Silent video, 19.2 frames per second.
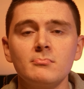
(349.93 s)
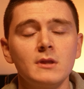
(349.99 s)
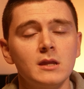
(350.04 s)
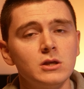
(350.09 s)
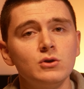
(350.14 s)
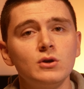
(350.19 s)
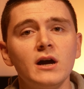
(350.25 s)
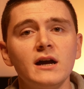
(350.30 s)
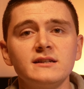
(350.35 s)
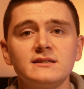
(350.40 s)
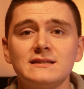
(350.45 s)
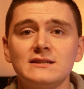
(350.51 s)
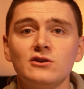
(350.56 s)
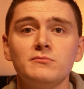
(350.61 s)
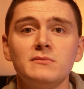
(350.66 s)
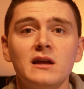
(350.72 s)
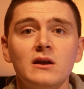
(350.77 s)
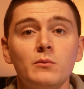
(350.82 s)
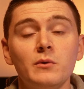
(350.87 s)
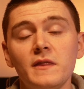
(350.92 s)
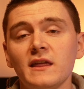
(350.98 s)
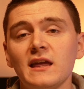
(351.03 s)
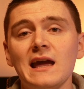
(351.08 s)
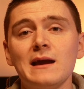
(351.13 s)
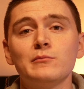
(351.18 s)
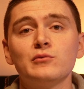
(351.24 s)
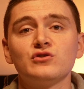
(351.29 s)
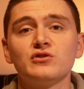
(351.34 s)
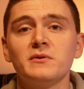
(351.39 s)
you guys tell me where the
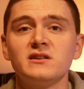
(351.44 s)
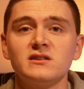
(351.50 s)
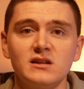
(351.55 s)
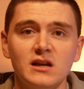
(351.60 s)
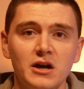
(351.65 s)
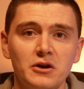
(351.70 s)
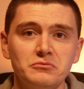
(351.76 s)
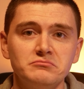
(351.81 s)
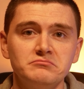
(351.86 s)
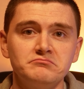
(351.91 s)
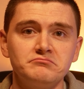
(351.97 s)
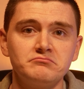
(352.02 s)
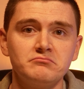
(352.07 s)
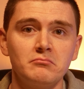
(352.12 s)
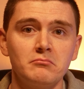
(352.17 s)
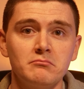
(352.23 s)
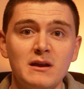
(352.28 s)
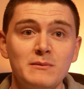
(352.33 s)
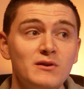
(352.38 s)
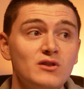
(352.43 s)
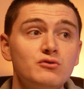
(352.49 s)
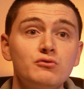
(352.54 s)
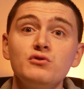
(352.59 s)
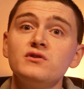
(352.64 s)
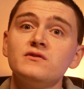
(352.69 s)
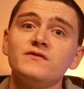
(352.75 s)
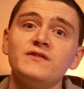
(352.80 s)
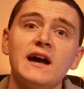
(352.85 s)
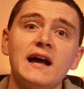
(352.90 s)
cables are meant to go. Maybe through
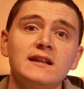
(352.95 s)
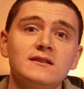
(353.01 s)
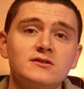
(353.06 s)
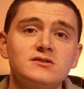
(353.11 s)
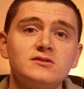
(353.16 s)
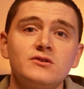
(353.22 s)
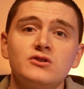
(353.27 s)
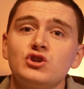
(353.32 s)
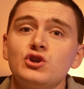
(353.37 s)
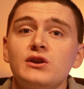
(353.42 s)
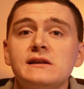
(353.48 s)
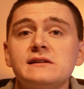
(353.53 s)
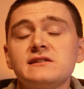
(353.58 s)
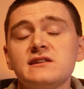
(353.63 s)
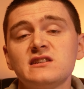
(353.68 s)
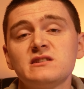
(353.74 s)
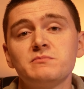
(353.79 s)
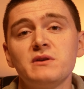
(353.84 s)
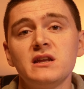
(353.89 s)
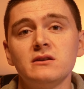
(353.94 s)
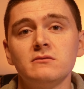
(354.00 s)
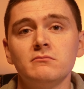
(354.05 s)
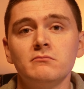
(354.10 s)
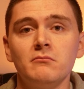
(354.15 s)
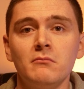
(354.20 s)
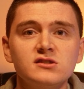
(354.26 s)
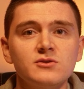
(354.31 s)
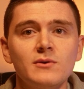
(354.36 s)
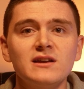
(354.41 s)
the fans so they don't actually spin.
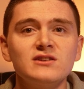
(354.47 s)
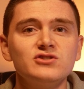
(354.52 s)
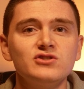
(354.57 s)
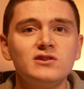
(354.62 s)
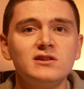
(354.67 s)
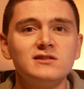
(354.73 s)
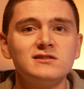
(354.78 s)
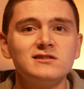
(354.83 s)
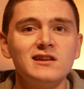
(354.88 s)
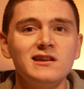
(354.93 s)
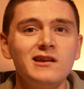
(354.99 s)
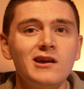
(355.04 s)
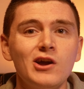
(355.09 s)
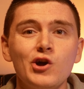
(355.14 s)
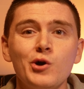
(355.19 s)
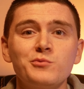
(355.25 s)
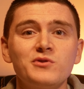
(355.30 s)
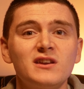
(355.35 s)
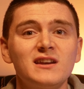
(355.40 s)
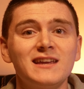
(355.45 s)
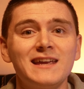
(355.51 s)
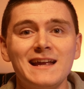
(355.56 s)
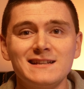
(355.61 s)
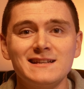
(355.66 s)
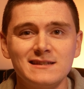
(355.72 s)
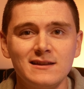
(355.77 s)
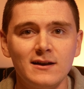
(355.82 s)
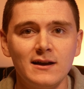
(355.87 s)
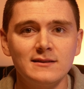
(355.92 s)
So as you can see, I opted
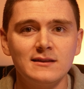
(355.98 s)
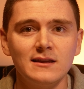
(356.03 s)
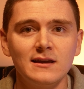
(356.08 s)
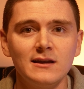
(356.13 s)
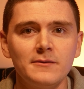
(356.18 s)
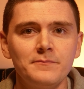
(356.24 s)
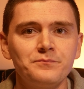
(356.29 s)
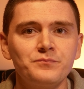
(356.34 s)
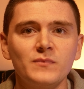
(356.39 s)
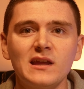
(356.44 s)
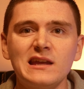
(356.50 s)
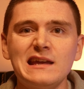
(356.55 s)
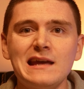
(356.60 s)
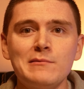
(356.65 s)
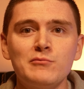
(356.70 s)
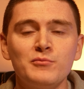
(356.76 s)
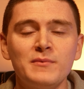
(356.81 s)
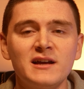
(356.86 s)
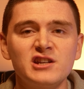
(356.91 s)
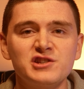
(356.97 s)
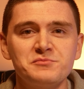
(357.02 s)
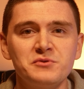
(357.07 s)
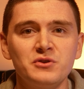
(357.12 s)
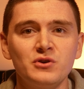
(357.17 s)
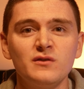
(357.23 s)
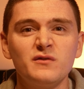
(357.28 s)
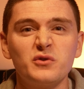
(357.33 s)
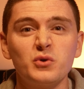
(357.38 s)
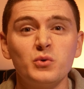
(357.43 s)
against that idea. Cable management
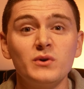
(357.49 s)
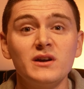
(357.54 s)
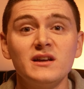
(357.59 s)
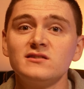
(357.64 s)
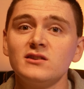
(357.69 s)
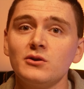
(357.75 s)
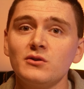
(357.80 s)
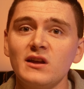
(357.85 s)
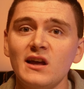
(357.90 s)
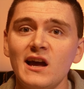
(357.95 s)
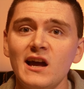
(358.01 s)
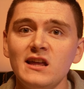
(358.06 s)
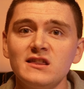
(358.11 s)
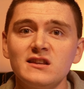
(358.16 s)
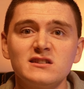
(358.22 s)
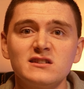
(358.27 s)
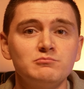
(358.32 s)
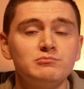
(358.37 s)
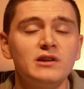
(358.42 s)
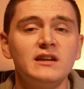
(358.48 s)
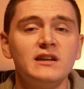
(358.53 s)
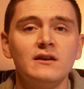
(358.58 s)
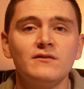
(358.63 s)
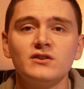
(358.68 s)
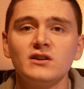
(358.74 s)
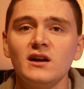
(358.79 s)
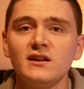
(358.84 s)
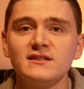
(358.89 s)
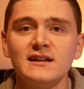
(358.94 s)
overall is okay. There's plenty
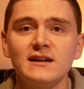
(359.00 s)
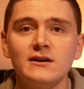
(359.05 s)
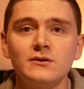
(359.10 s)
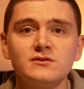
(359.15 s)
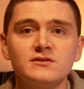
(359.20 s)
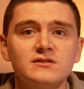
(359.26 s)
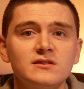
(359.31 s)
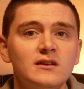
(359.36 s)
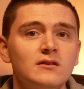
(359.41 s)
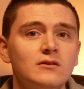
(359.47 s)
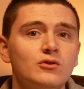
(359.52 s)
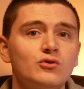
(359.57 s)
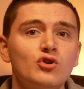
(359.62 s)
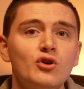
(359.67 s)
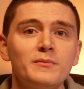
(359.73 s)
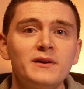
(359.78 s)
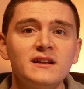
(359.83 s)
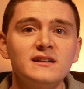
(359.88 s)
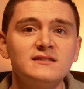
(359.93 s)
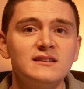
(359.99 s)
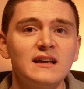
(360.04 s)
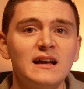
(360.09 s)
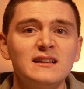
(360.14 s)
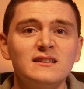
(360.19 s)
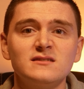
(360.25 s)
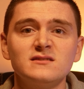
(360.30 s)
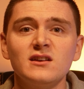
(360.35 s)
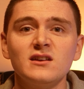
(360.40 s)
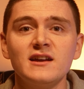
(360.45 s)
of cutouts and grommets
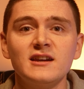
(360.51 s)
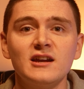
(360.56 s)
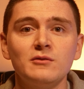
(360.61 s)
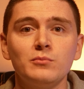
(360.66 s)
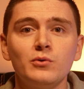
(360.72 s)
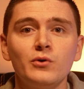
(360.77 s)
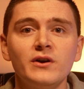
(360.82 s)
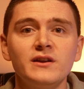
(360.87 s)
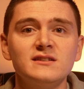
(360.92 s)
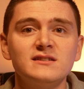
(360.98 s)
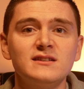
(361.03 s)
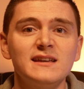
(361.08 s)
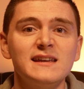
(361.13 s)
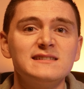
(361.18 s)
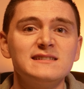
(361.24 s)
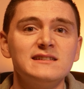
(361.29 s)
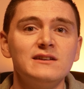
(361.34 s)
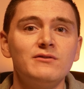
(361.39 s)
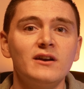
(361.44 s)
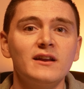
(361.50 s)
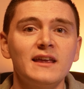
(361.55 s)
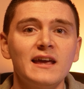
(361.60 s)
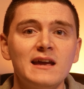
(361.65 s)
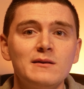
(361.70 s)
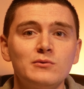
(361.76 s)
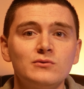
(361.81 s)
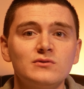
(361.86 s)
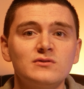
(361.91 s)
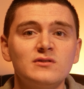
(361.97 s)
and tie down points to easily run
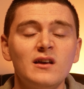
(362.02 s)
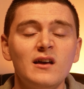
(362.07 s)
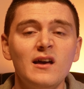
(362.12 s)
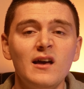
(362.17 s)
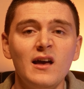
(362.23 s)
cables,